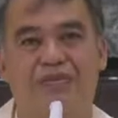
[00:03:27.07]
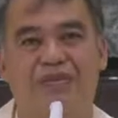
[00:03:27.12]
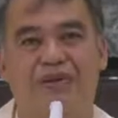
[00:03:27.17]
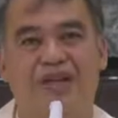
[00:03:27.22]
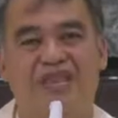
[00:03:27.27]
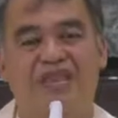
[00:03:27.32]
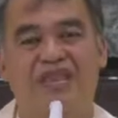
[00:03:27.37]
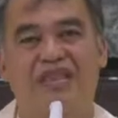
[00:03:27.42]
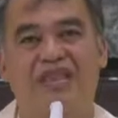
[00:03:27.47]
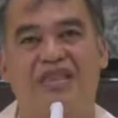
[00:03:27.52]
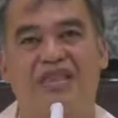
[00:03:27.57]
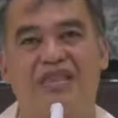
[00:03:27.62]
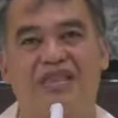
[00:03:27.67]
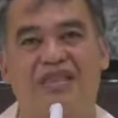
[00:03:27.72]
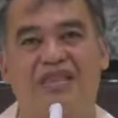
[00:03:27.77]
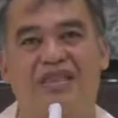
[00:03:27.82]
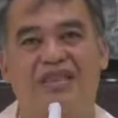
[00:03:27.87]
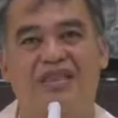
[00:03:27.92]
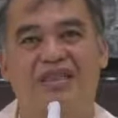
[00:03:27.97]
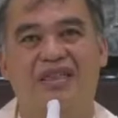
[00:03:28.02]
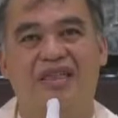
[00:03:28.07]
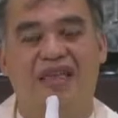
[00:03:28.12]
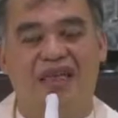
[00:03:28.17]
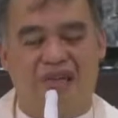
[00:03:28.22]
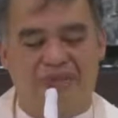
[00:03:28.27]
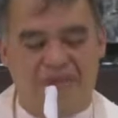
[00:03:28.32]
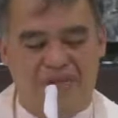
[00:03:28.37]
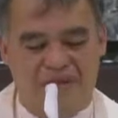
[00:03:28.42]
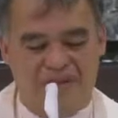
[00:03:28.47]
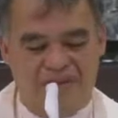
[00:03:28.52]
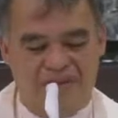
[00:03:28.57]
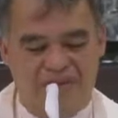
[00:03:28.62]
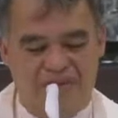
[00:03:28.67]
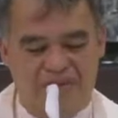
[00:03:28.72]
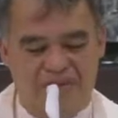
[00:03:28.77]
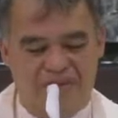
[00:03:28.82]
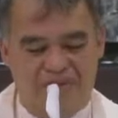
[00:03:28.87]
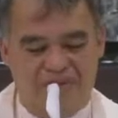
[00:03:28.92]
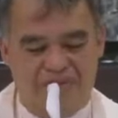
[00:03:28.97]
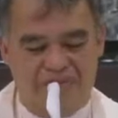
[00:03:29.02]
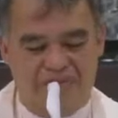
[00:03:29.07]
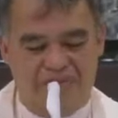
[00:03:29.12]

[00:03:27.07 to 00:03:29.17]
presence among them.